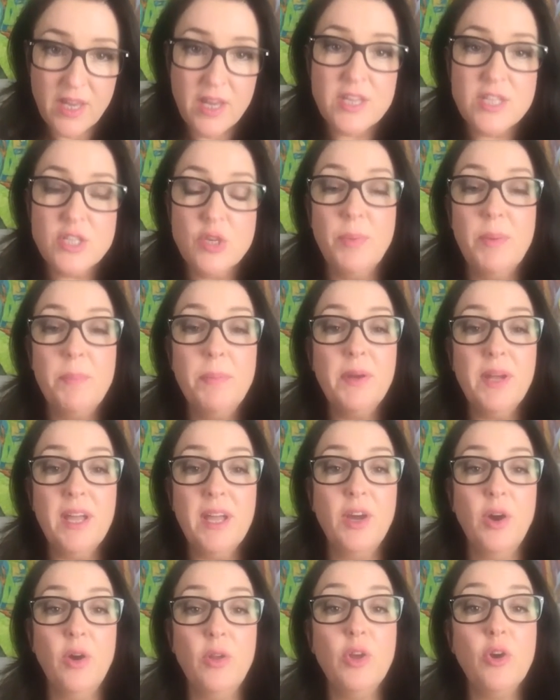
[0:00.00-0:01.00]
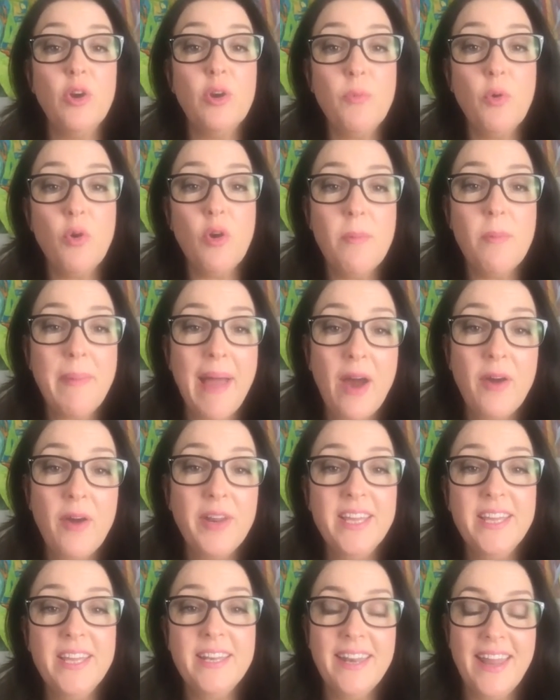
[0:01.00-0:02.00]
so people can learn more about
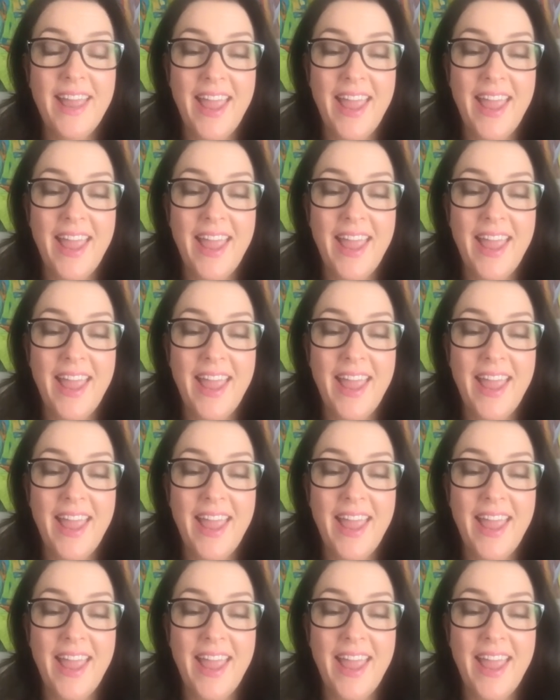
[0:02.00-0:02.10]
it